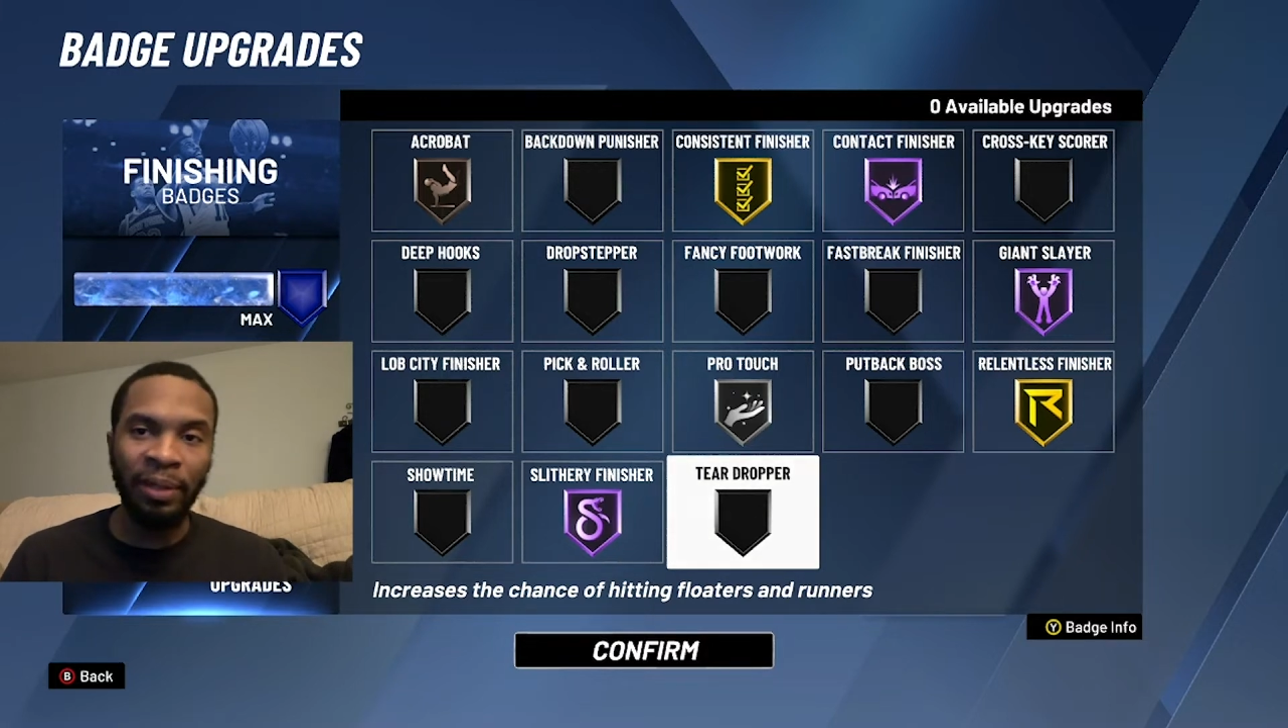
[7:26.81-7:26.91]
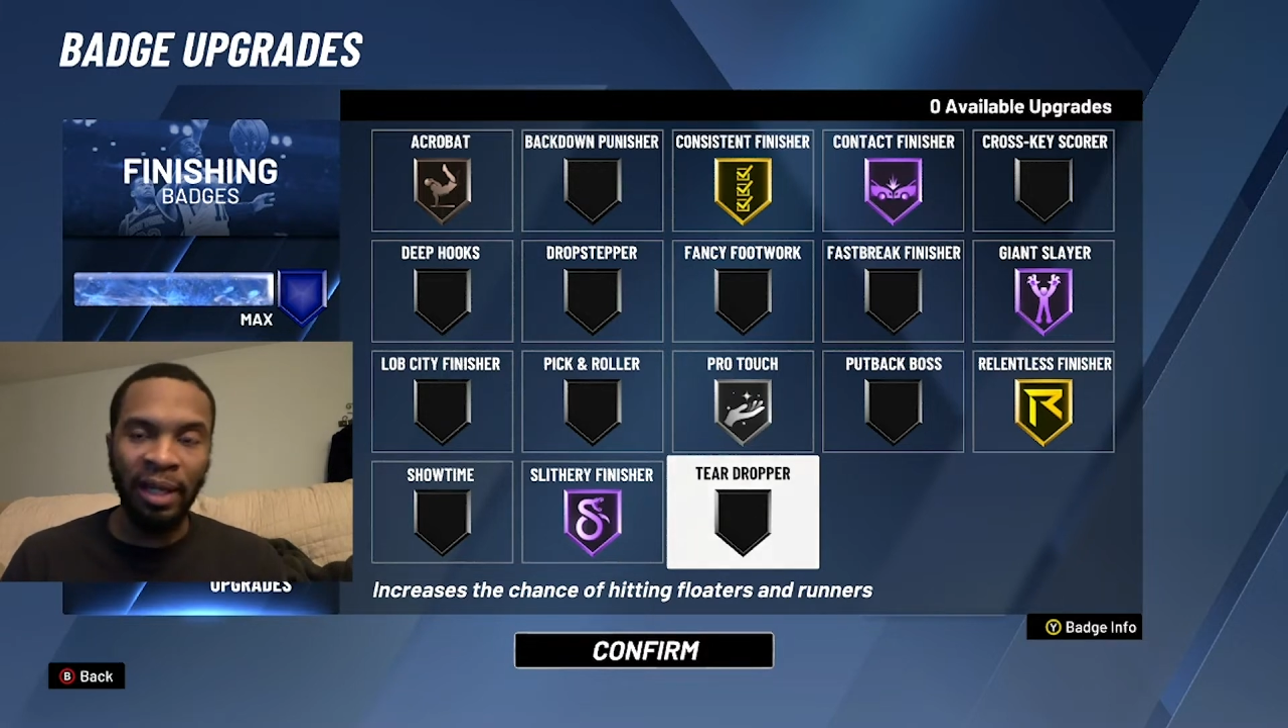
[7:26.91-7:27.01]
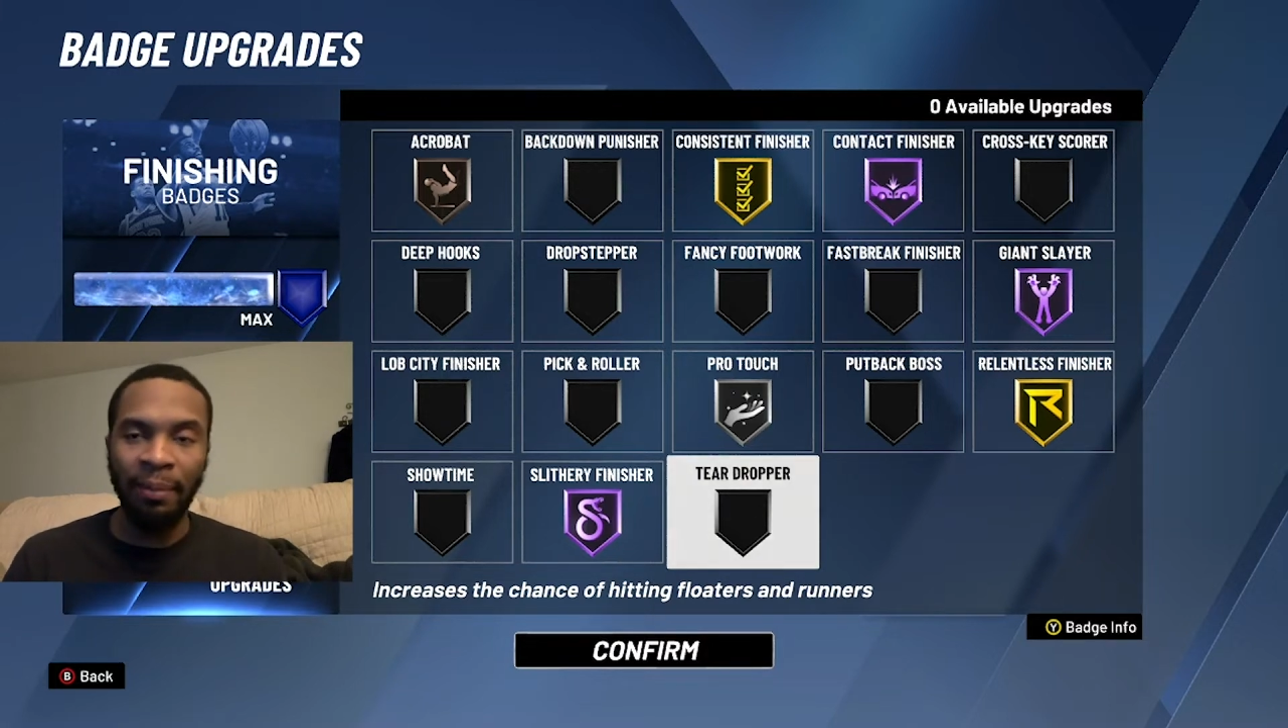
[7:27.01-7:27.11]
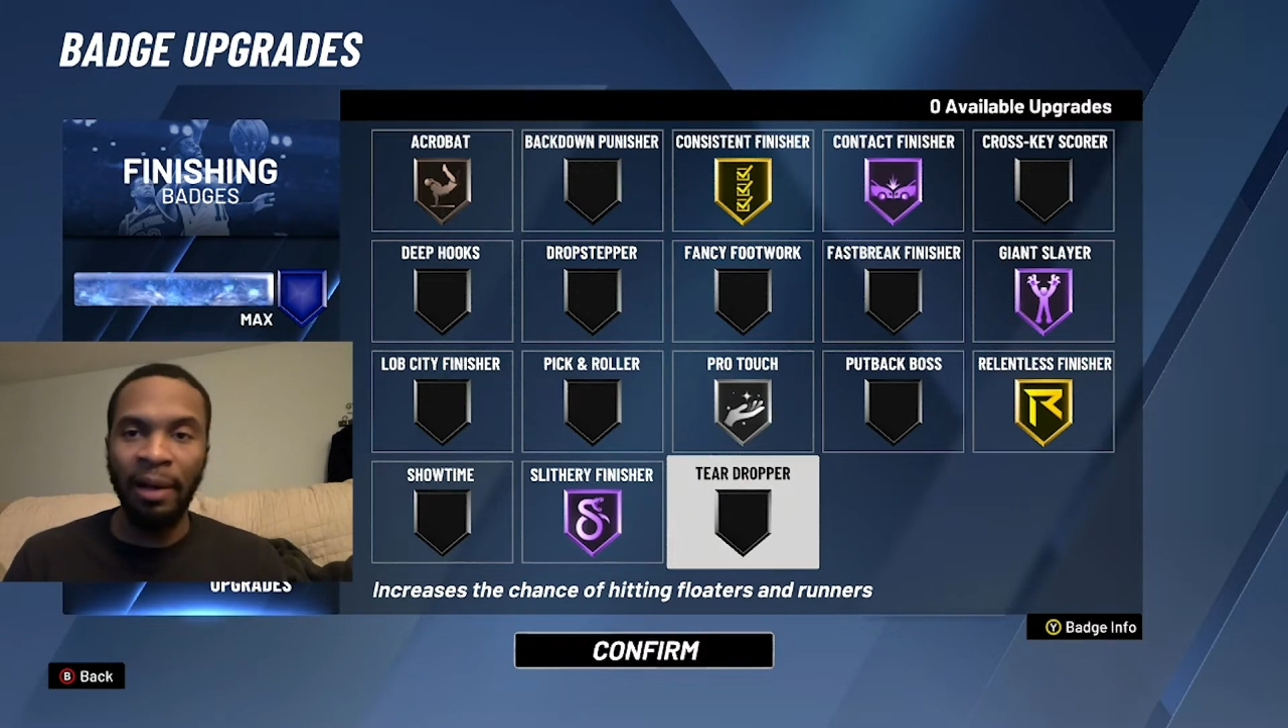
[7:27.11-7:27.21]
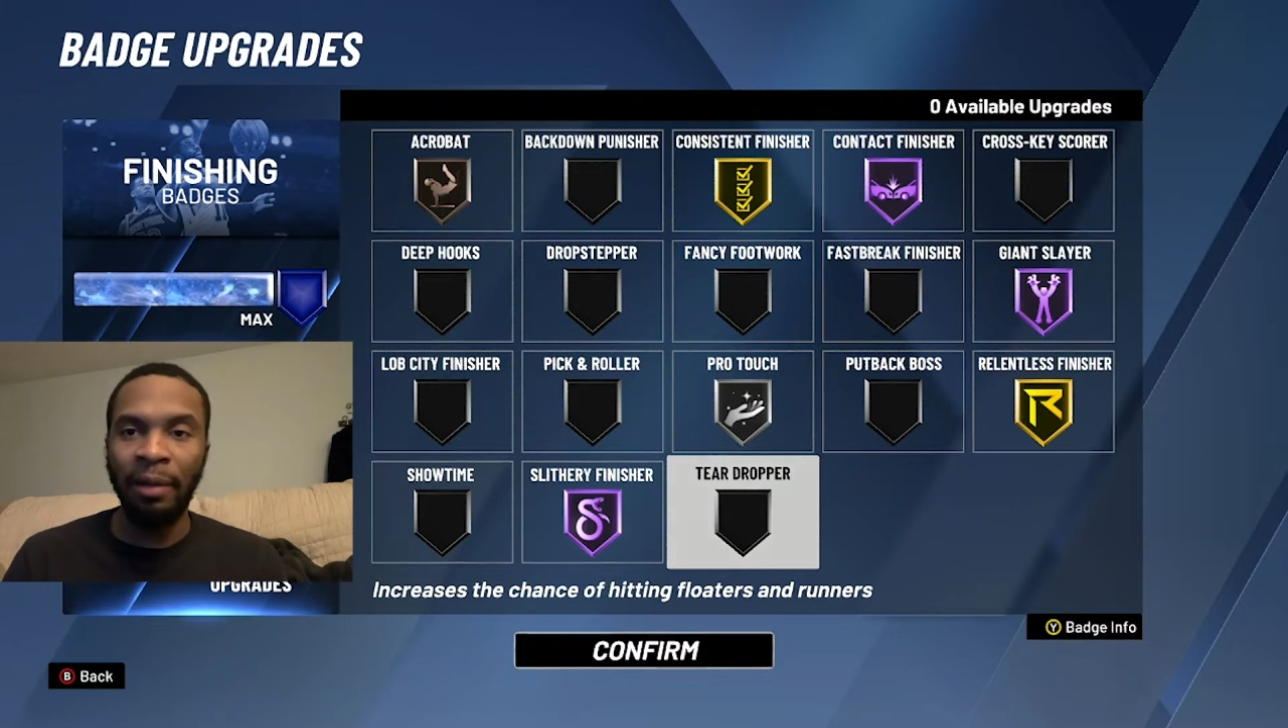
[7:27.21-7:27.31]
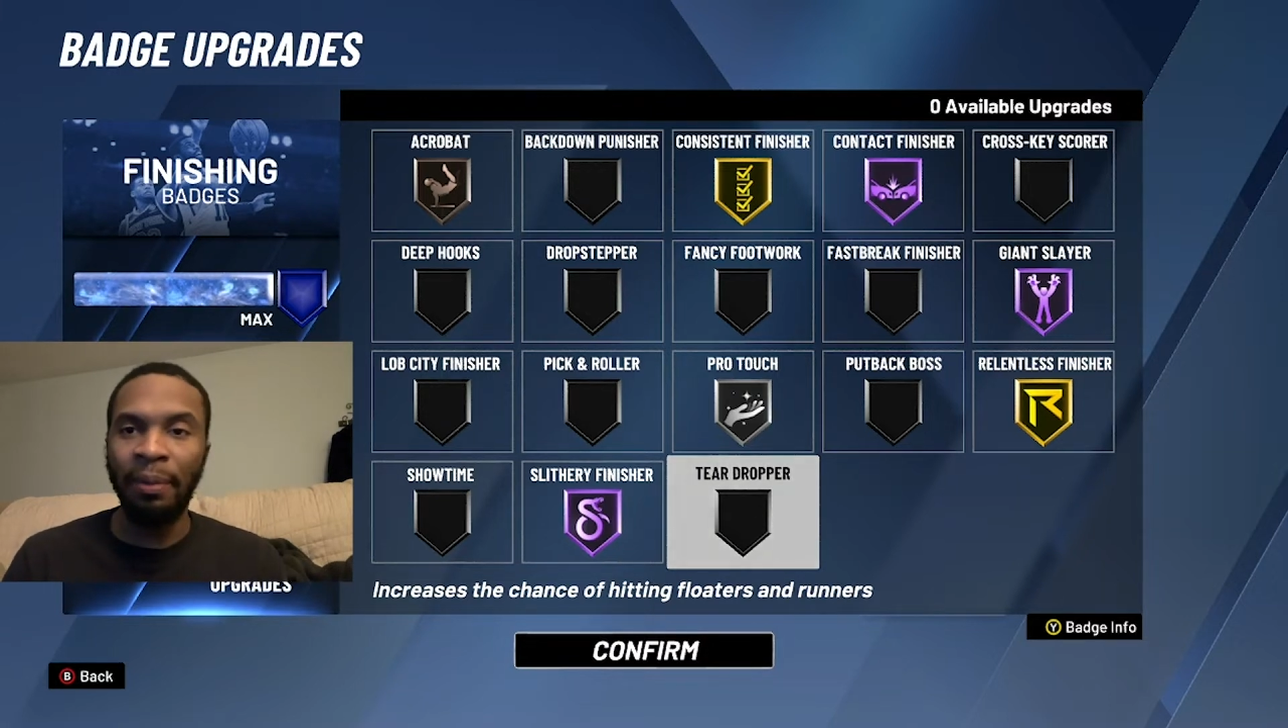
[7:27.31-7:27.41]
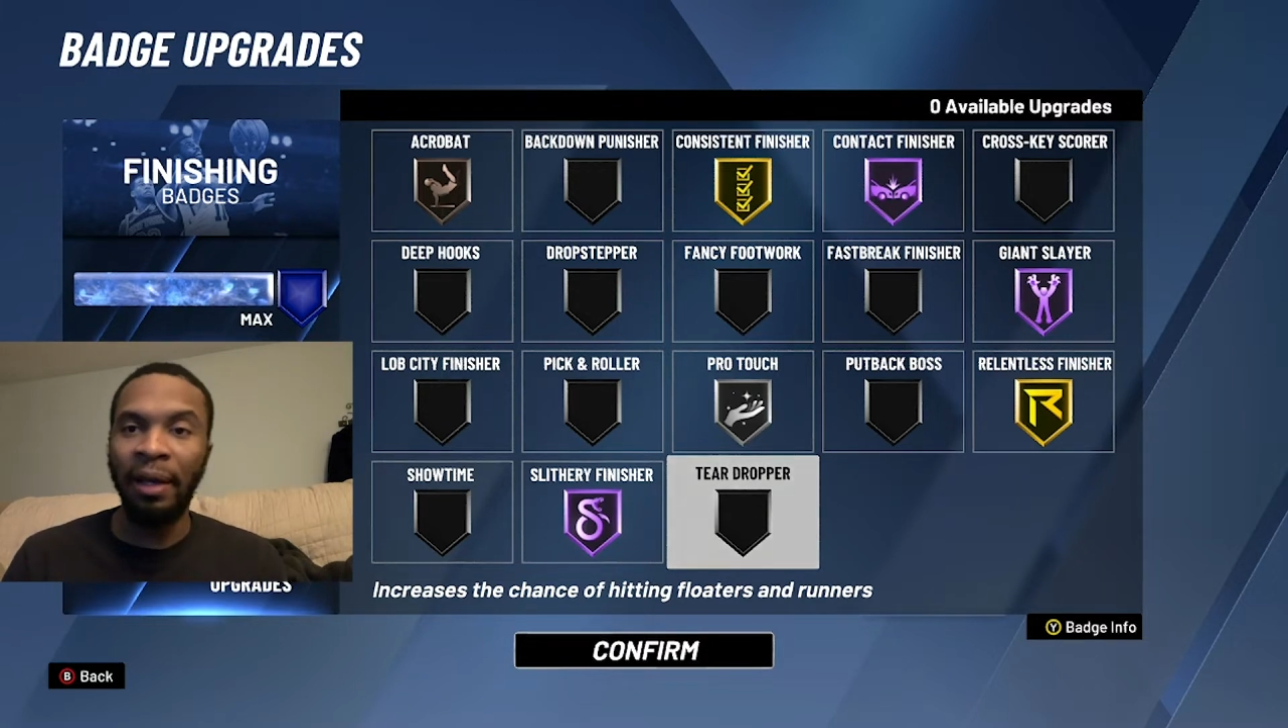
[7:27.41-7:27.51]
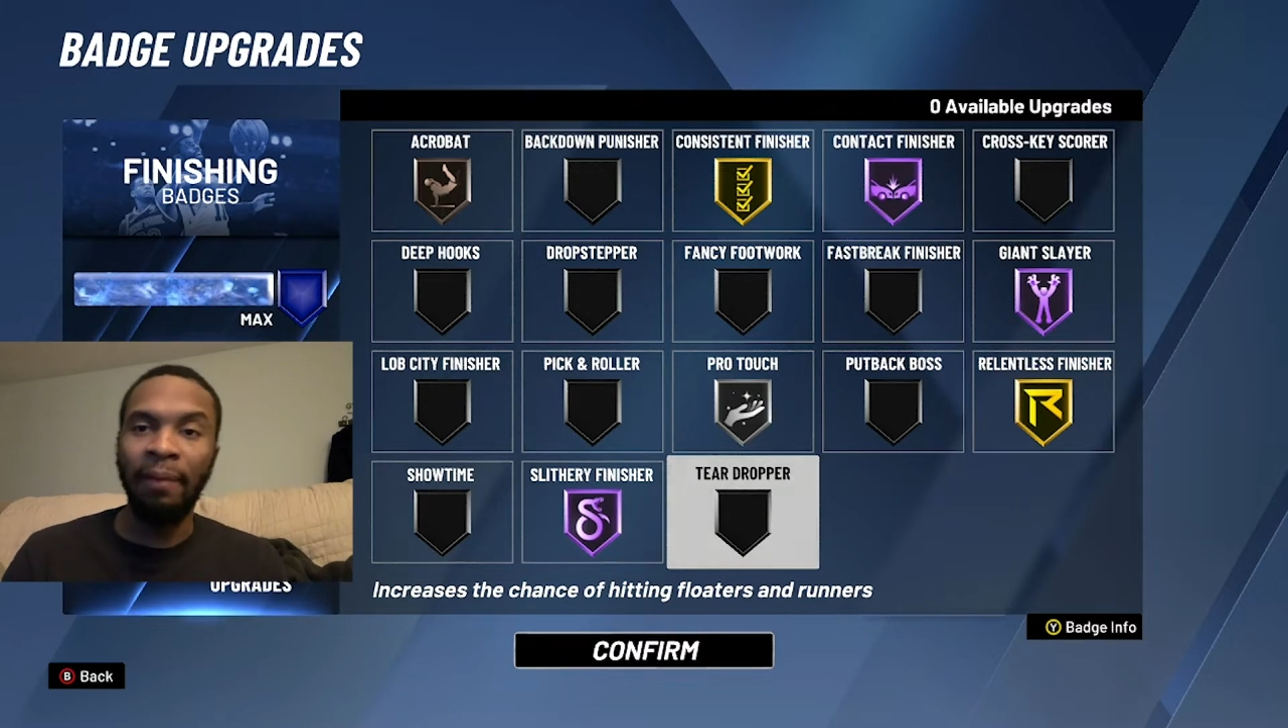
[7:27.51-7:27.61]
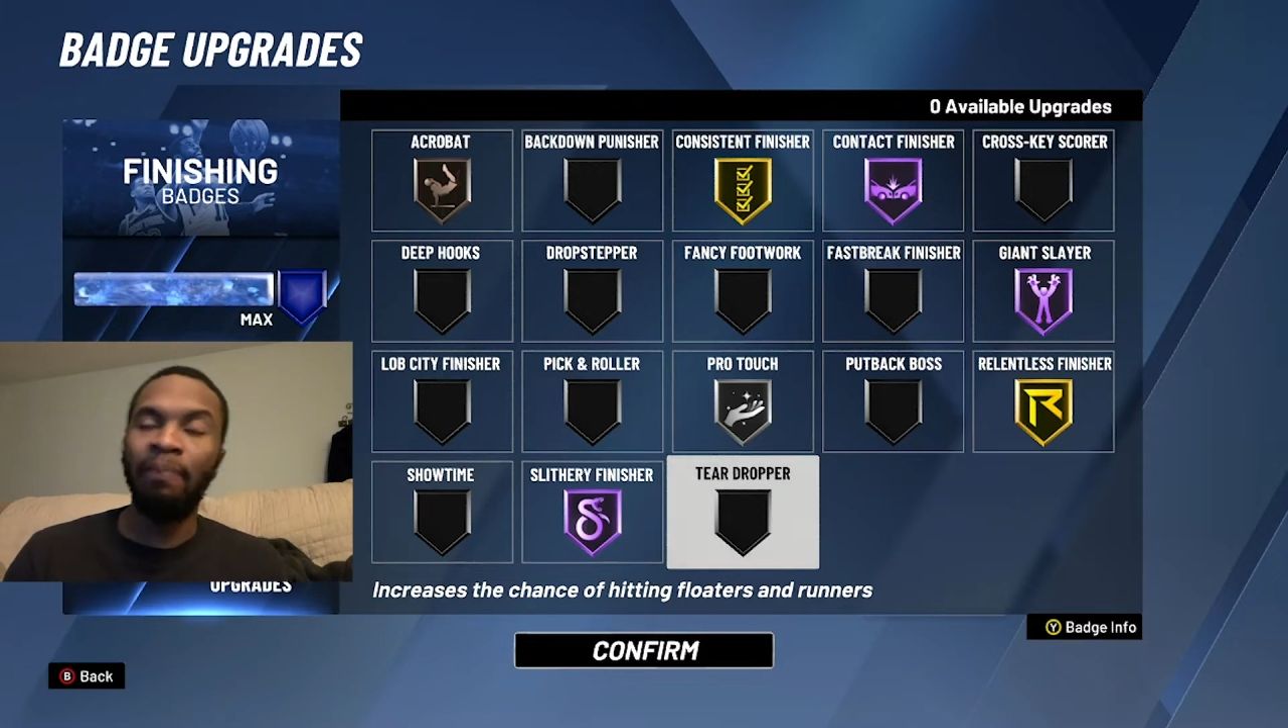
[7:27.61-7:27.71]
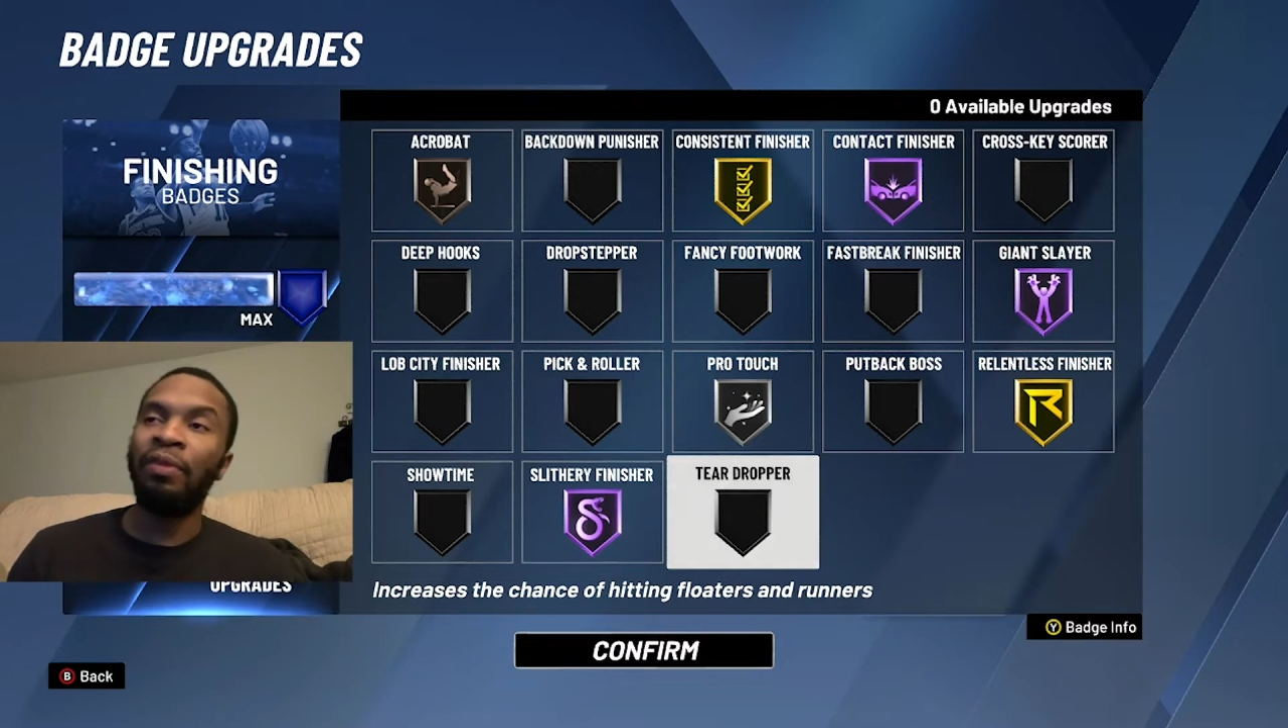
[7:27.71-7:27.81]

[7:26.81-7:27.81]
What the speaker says: to camp out in the paint,